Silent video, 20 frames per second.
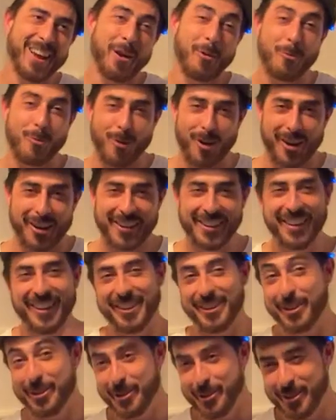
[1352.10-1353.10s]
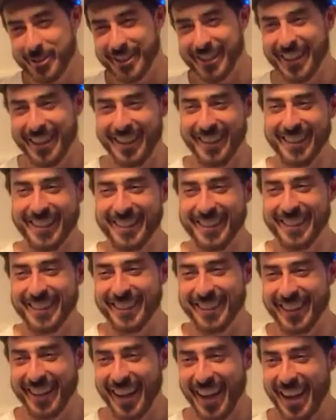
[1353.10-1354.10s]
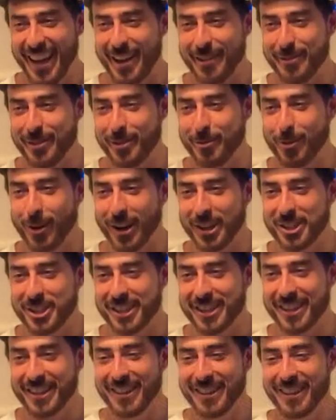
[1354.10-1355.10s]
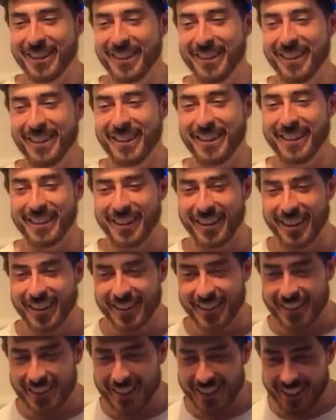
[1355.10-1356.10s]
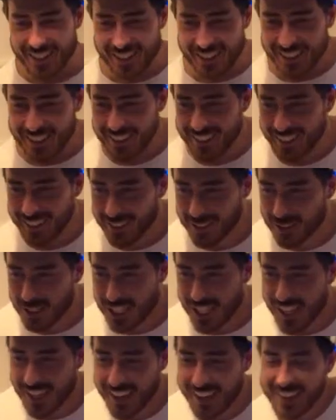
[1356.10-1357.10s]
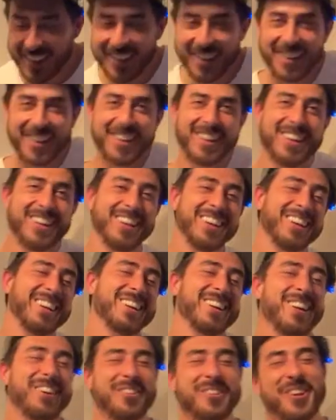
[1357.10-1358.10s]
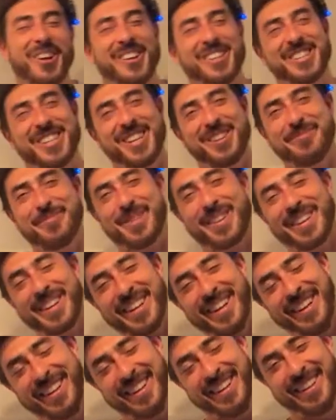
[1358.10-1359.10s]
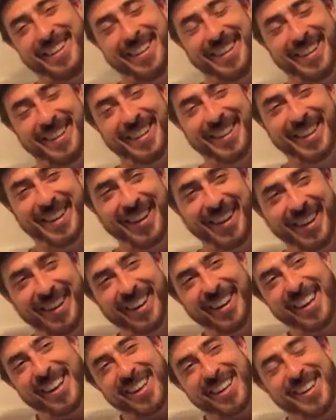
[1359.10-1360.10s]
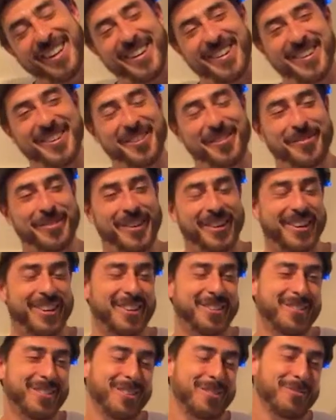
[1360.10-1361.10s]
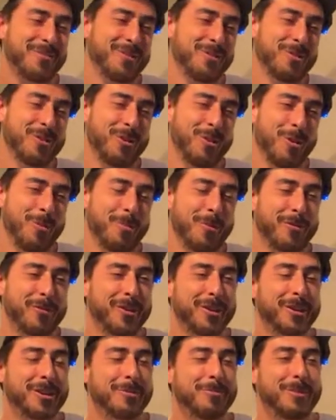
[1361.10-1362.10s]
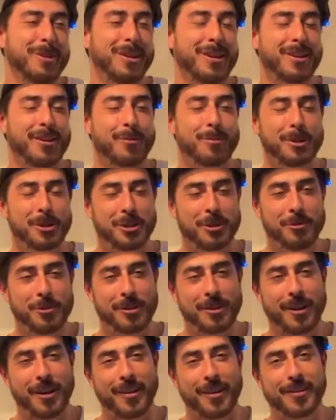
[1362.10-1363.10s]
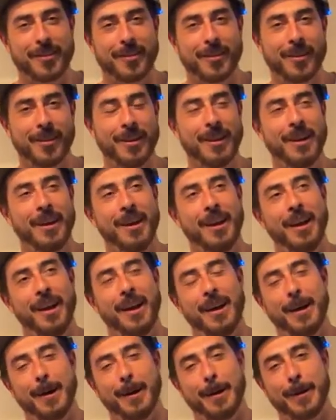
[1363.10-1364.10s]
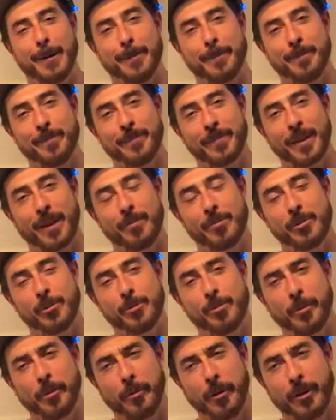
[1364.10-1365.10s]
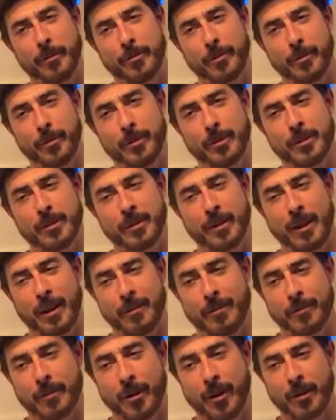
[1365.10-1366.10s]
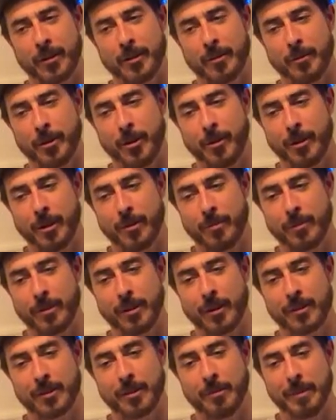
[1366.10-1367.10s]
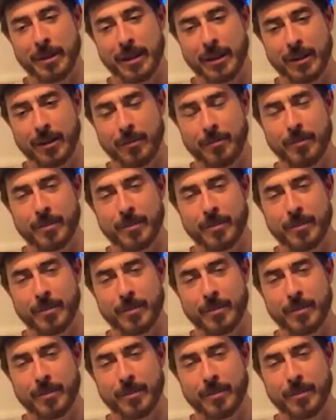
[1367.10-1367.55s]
1-2, if he's watching. Yes, a little shade. Not shade, but no, it was fun. It was super fun competing, especially with Tyler. Um, I'm super grateful to have gotten to know him, got to meet him,